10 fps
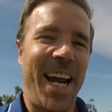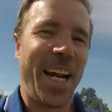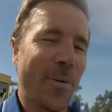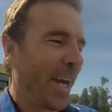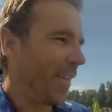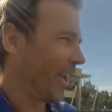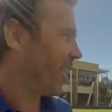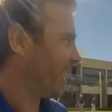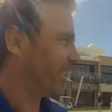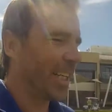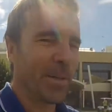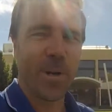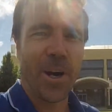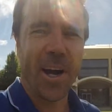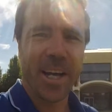Anyway, the idea
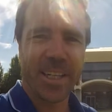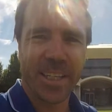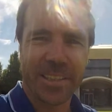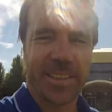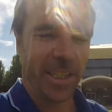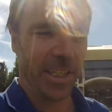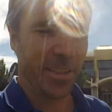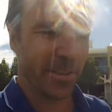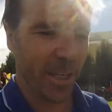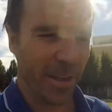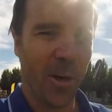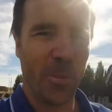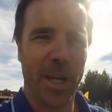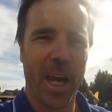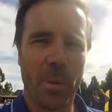behind this is that they'll
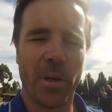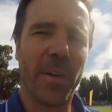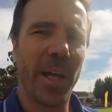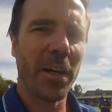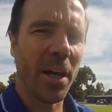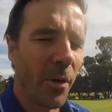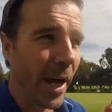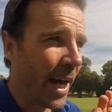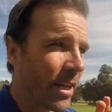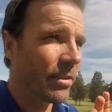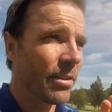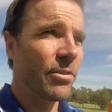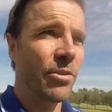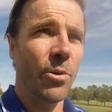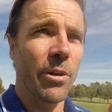be able to then go out
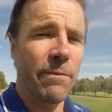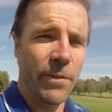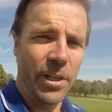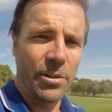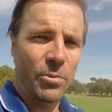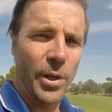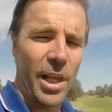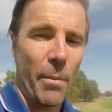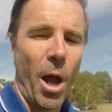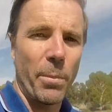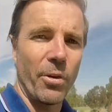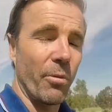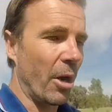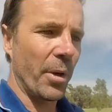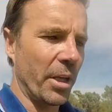to a field where they might be
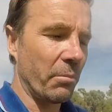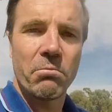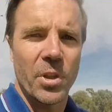growing